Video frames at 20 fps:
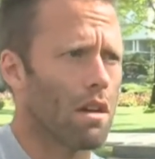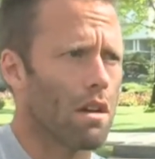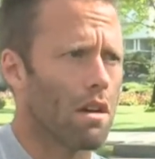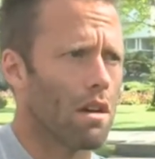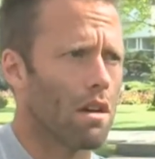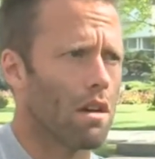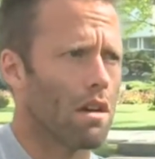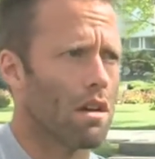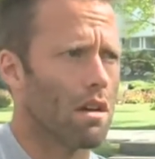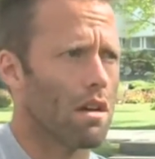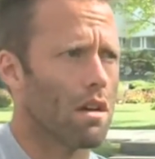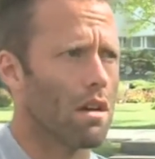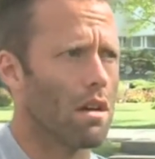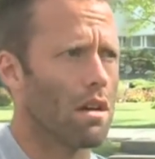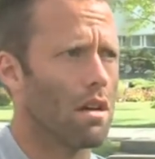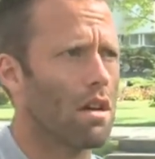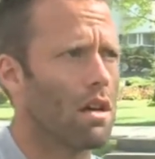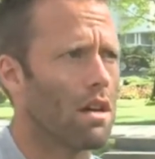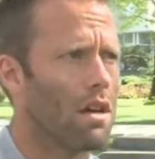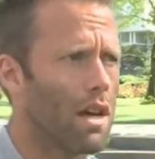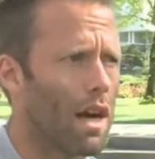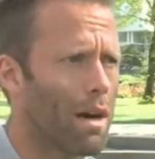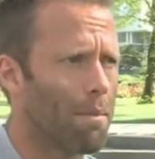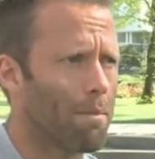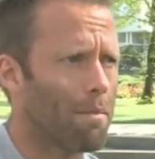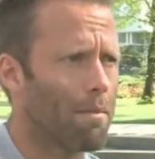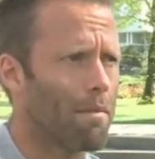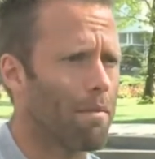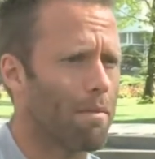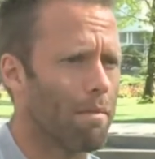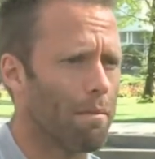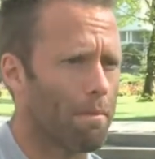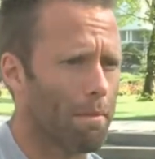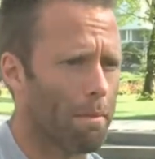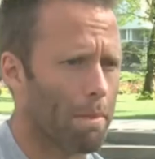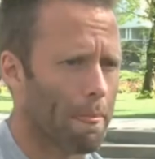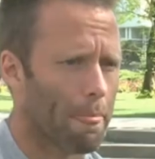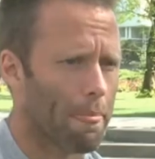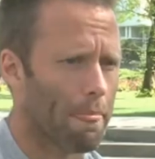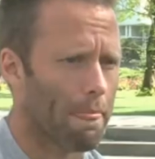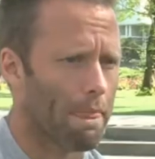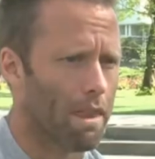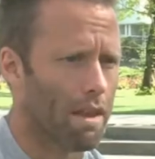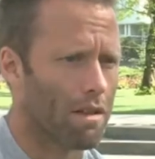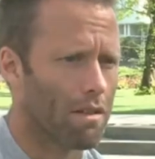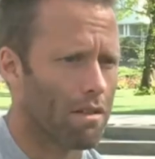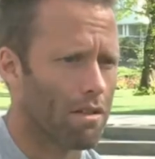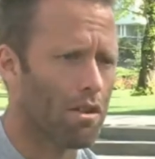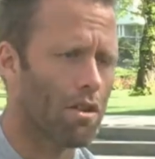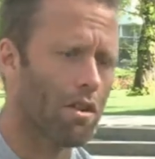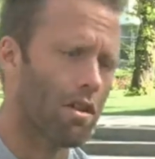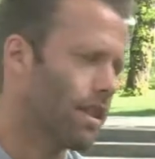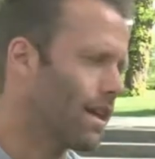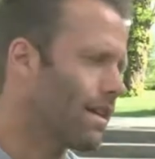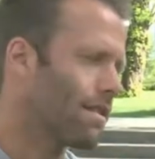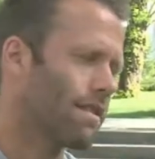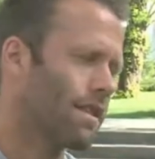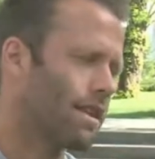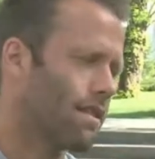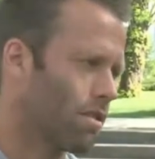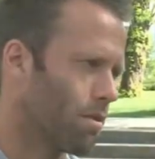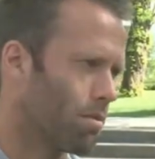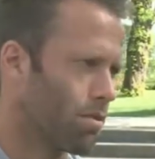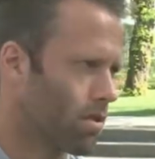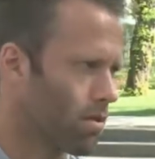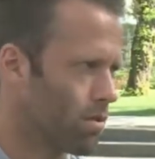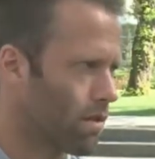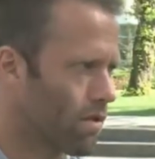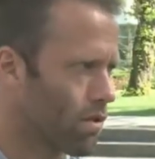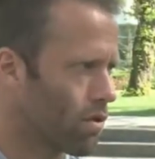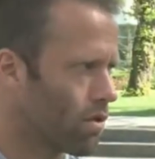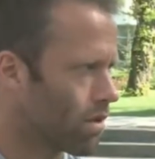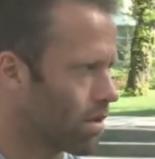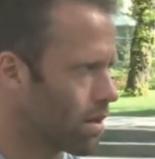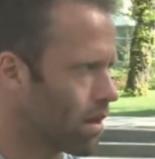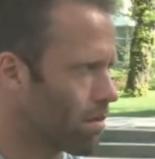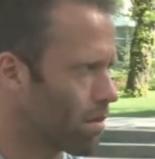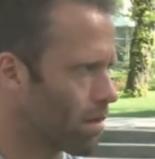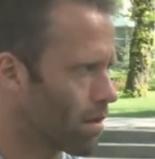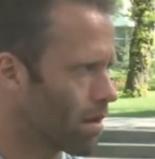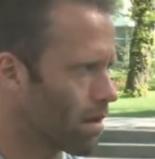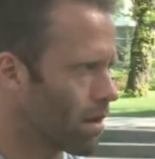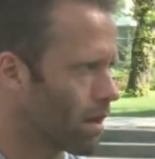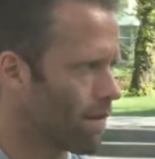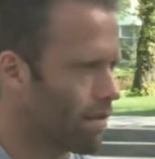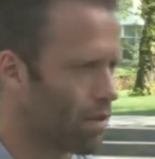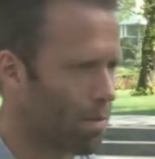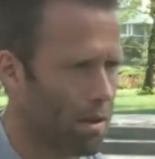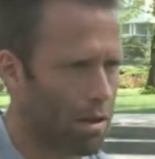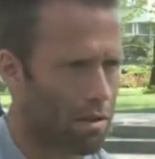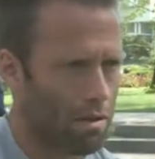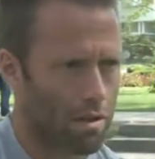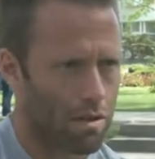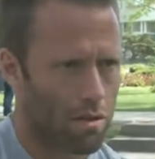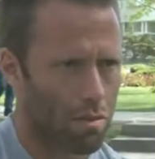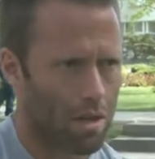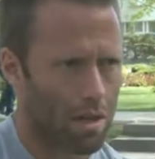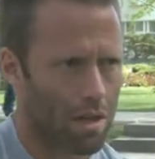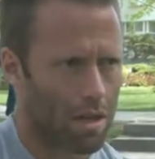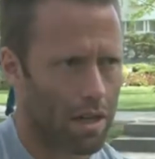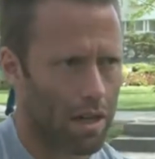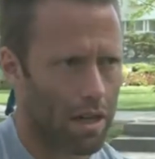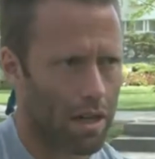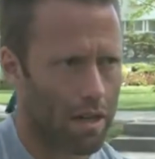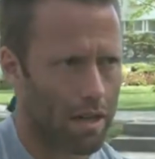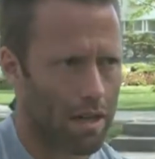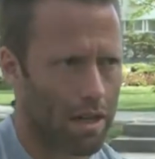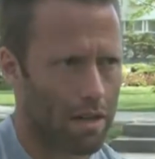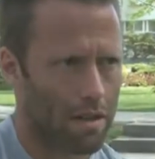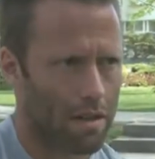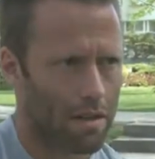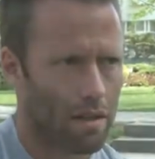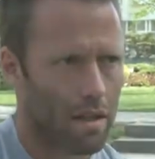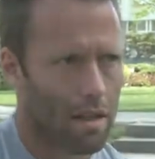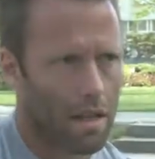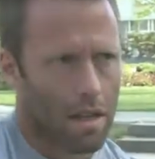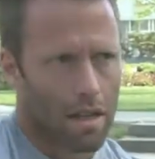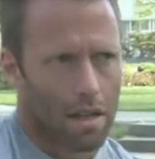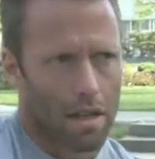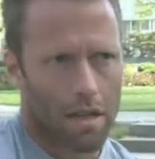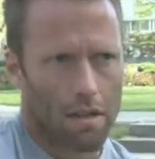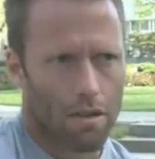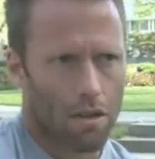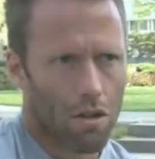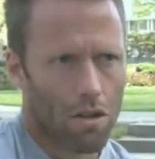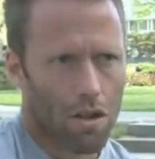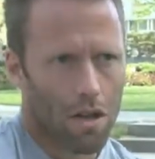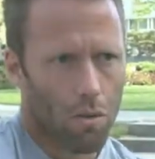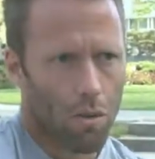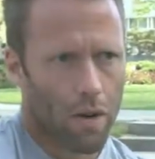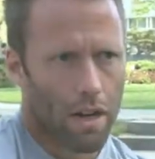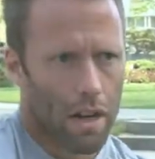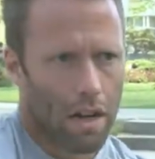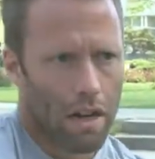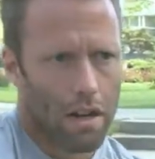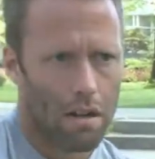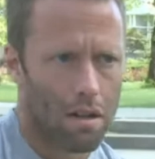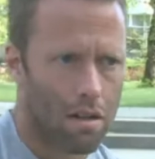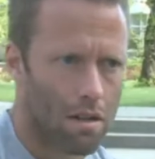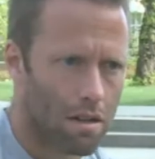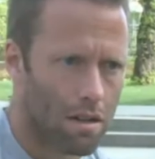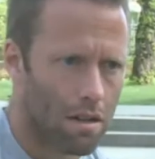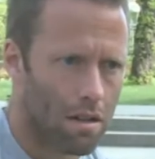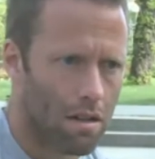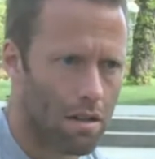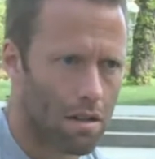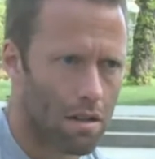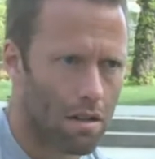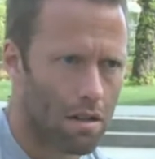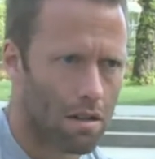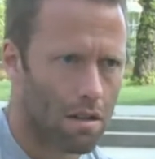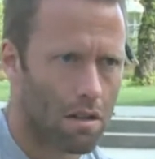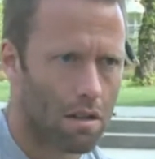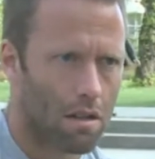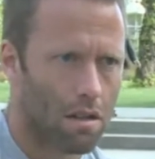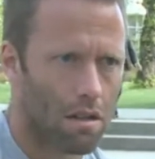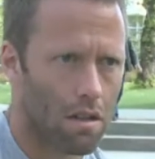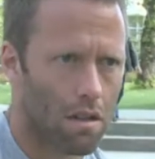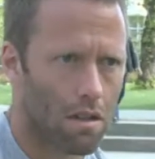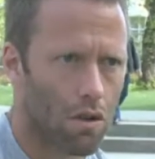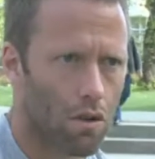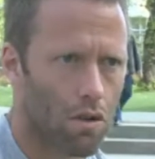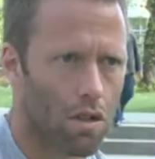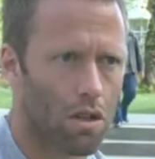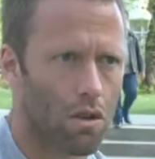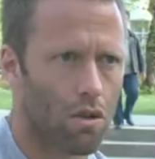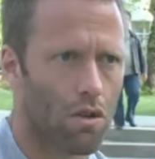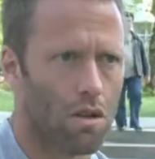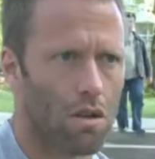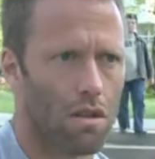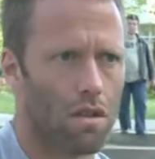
Uh, I mean, Romanian, you... No, no, that's that's not possible. Of course, I'm gonna have to play with a Swedish guy, and that it's looking well. Uh, it, it's looking good.